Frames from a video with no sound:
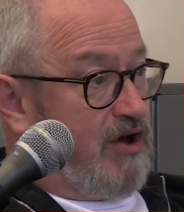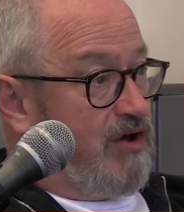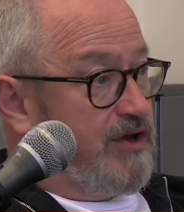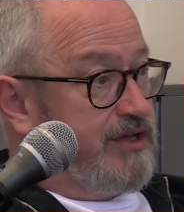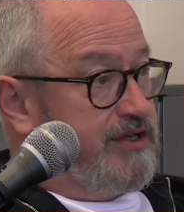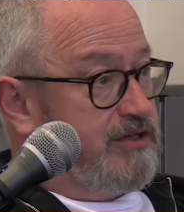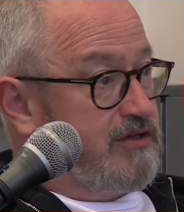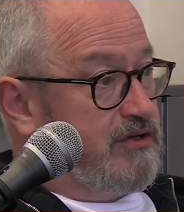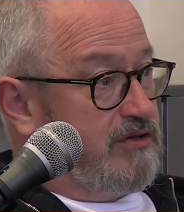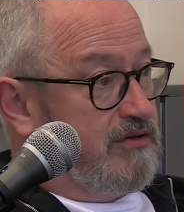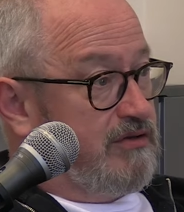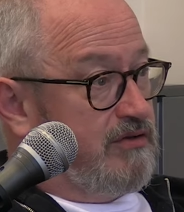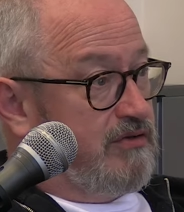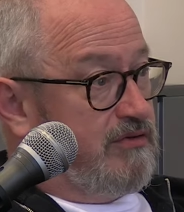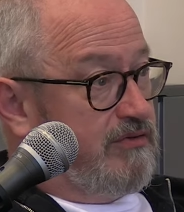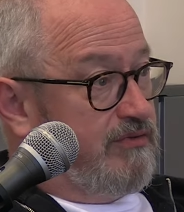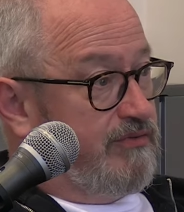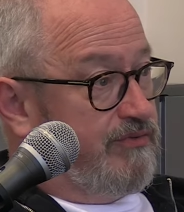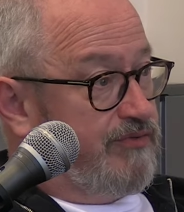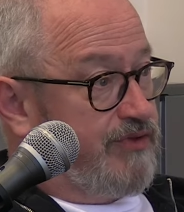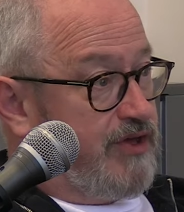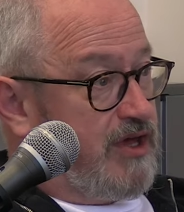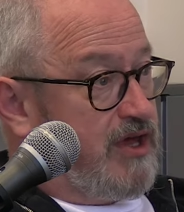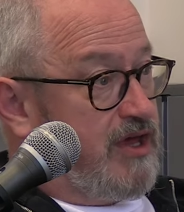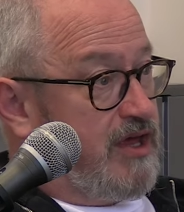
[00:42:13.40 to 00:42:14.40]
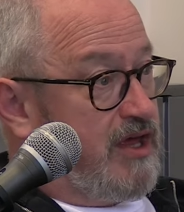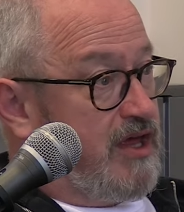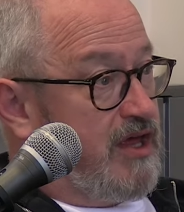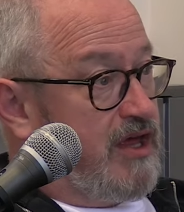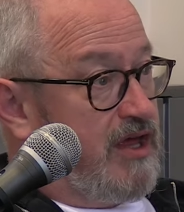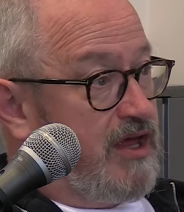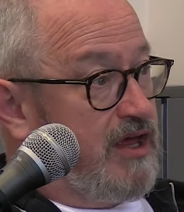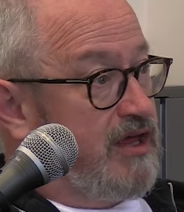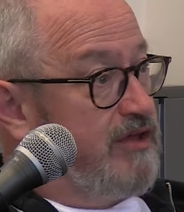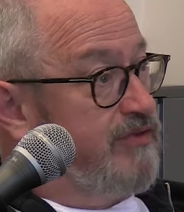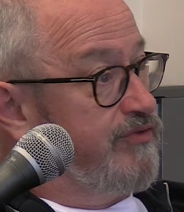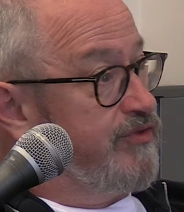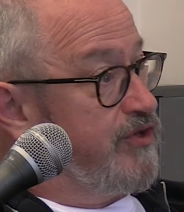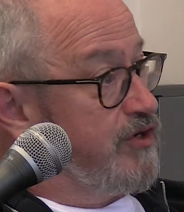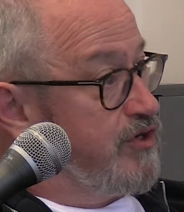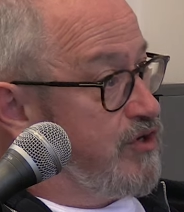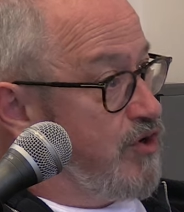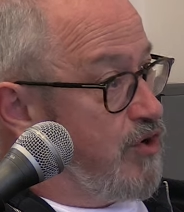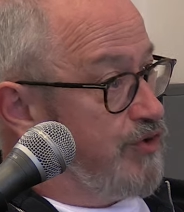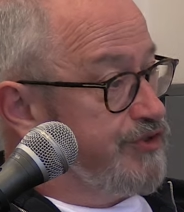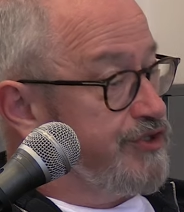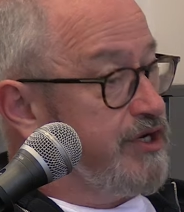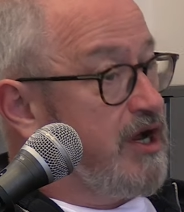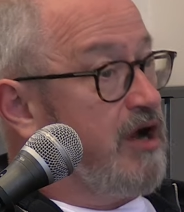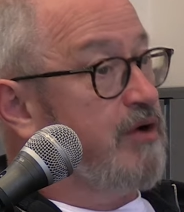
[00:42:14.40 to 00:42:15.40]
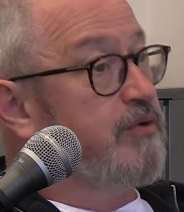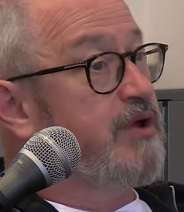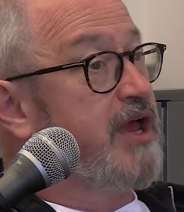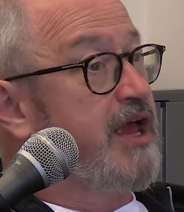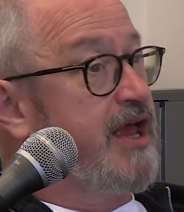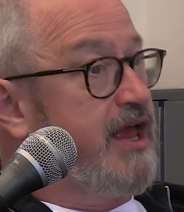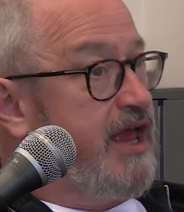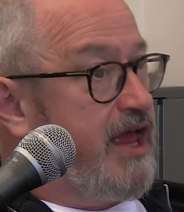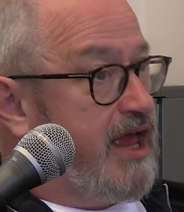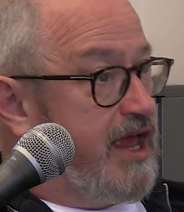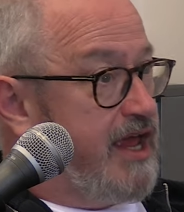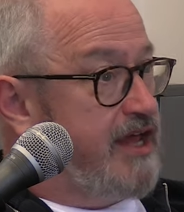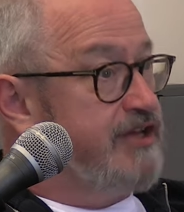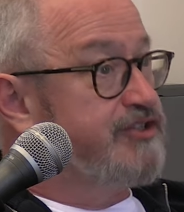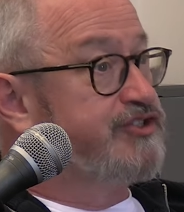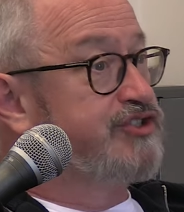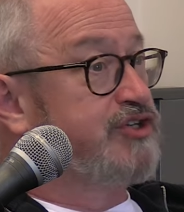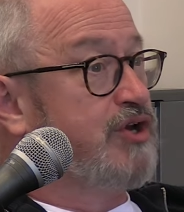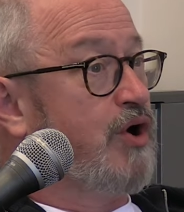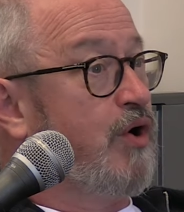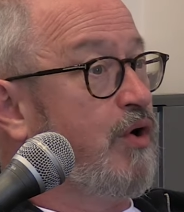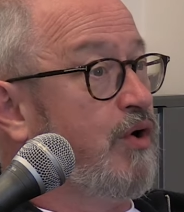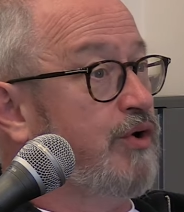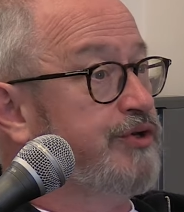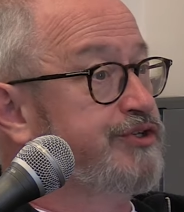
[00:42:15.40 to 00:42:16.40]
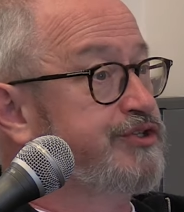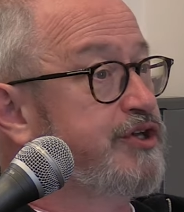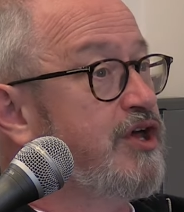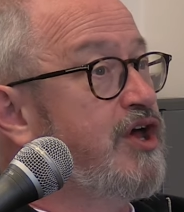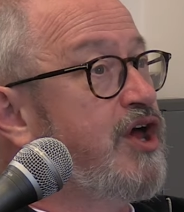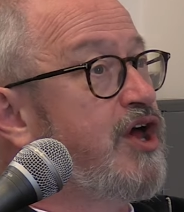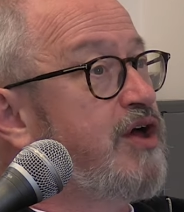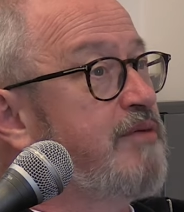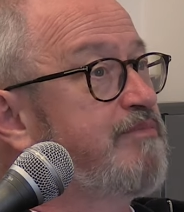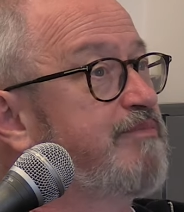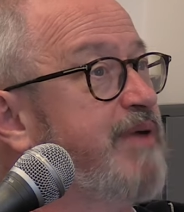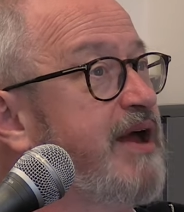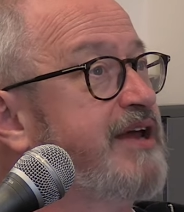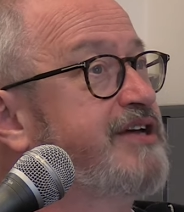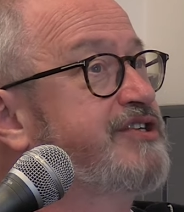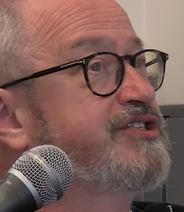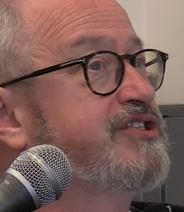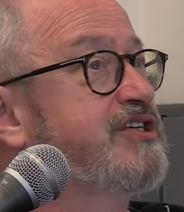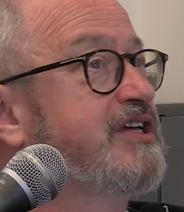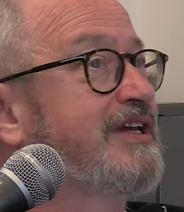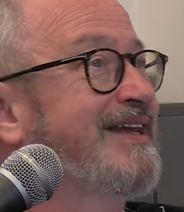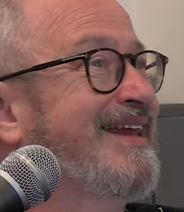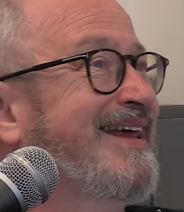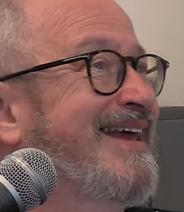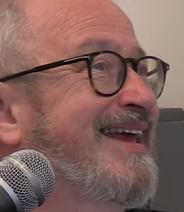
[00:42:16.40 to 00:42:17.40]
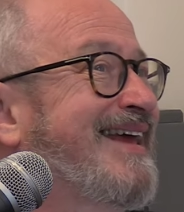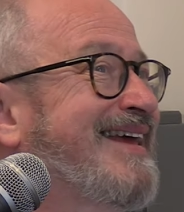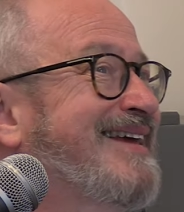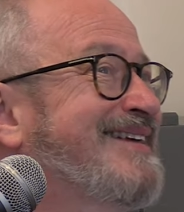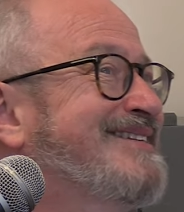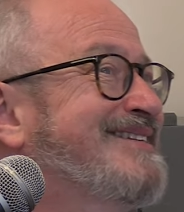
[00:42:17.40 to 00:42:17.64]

like the the god you know his god basically